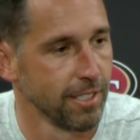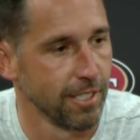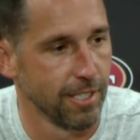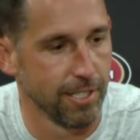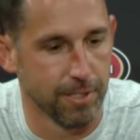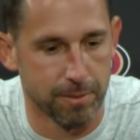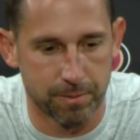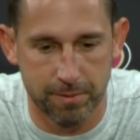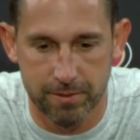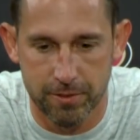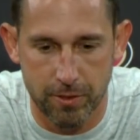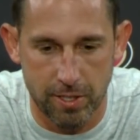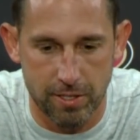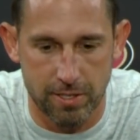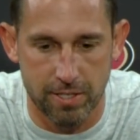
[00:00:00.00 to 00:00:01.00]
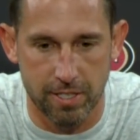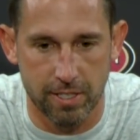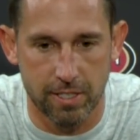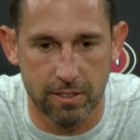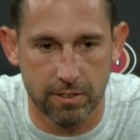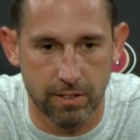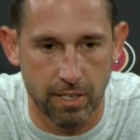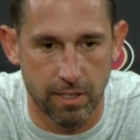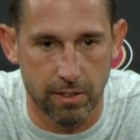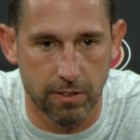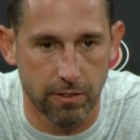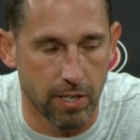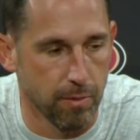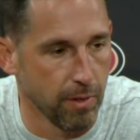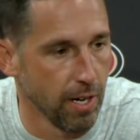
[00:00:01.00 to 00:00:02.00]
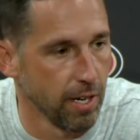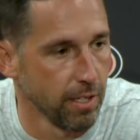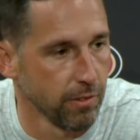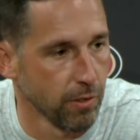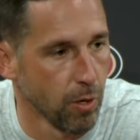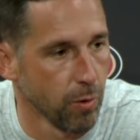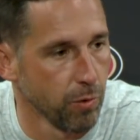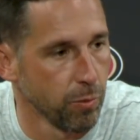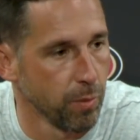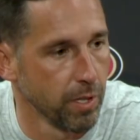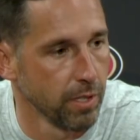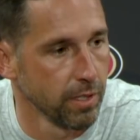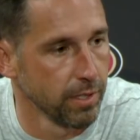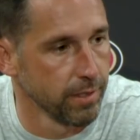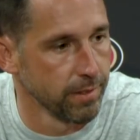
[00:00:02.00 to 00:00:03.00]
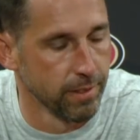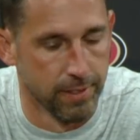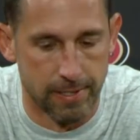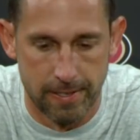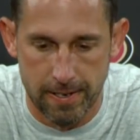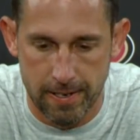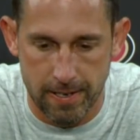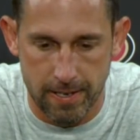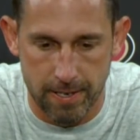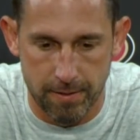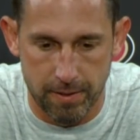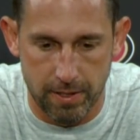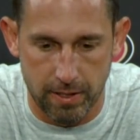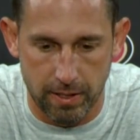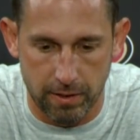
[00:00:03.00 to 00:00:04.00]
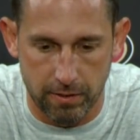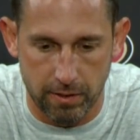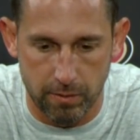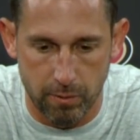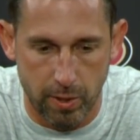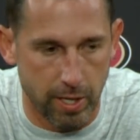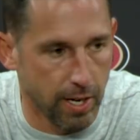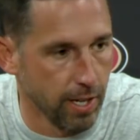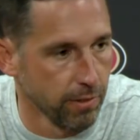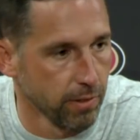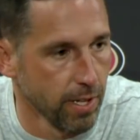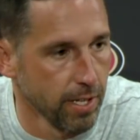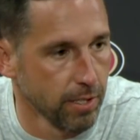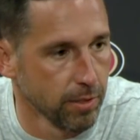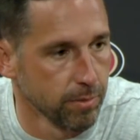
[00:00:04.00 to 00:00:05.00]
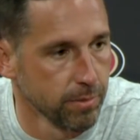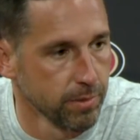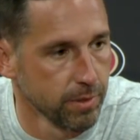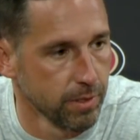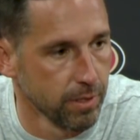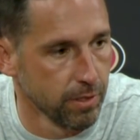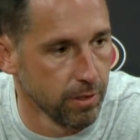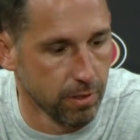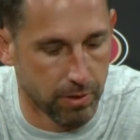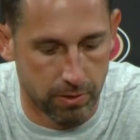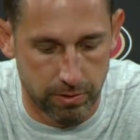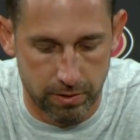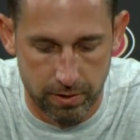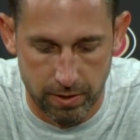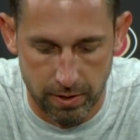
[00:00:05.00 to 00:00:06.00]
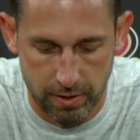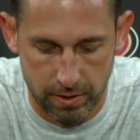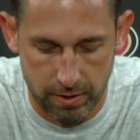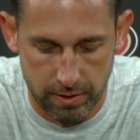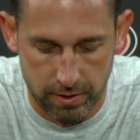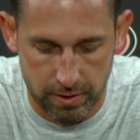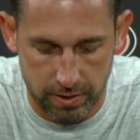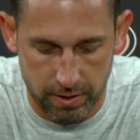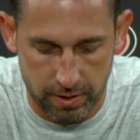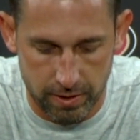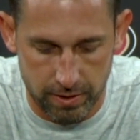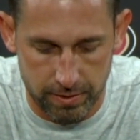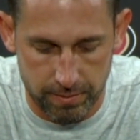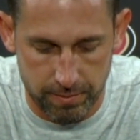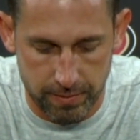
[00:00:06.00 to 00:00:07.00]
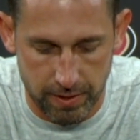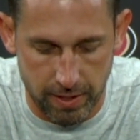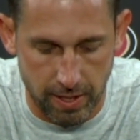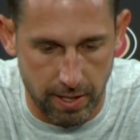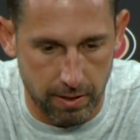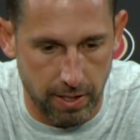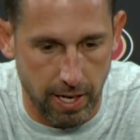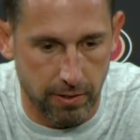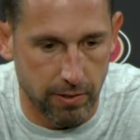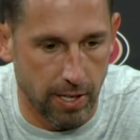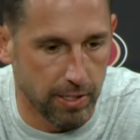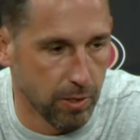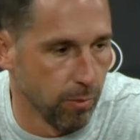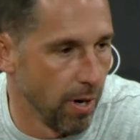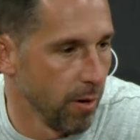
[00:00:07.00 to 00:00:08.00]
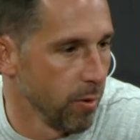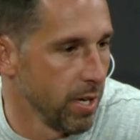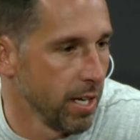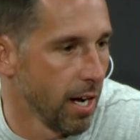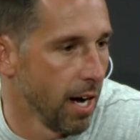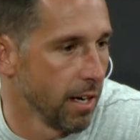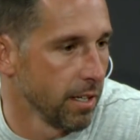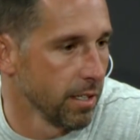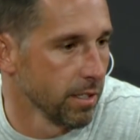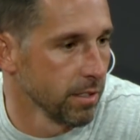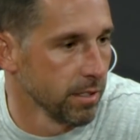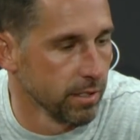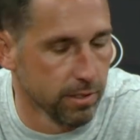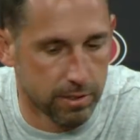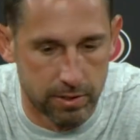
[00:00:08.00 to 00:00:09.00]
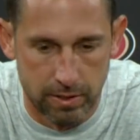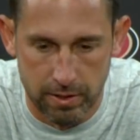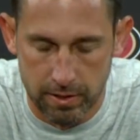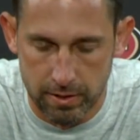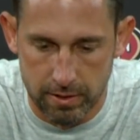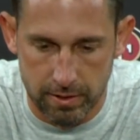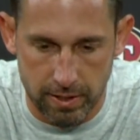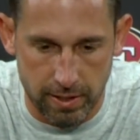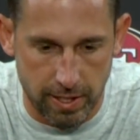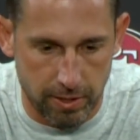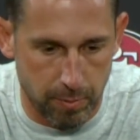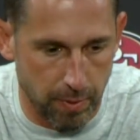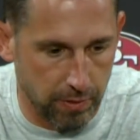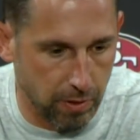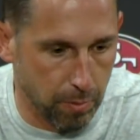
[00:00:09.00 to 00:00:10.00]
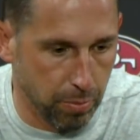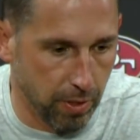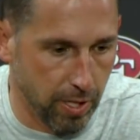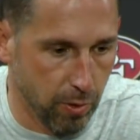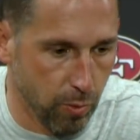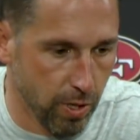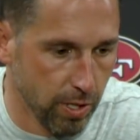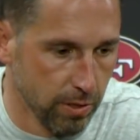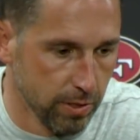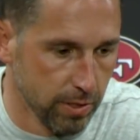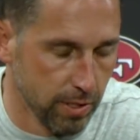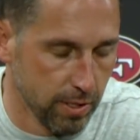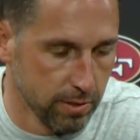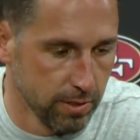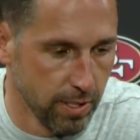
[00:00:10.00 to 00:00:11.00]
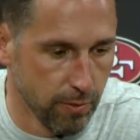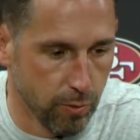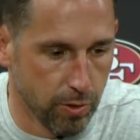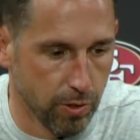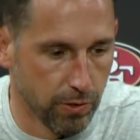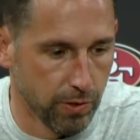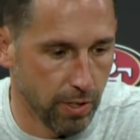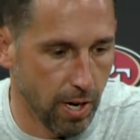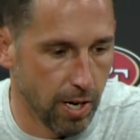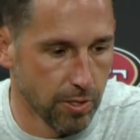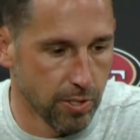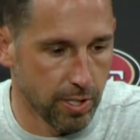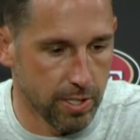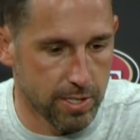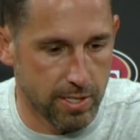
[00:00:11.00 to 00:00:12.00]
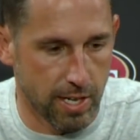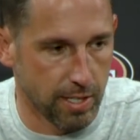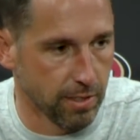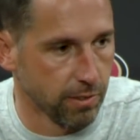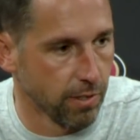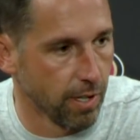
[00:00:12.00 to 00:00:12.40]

Um, so I just think he's kind of the same guy he's always been, and um, I think that's why guys like him. You know, you don't. Um, I think guys liked him right when he got here, and they liked him as he played well. And uh, everyone knows the contract he signed this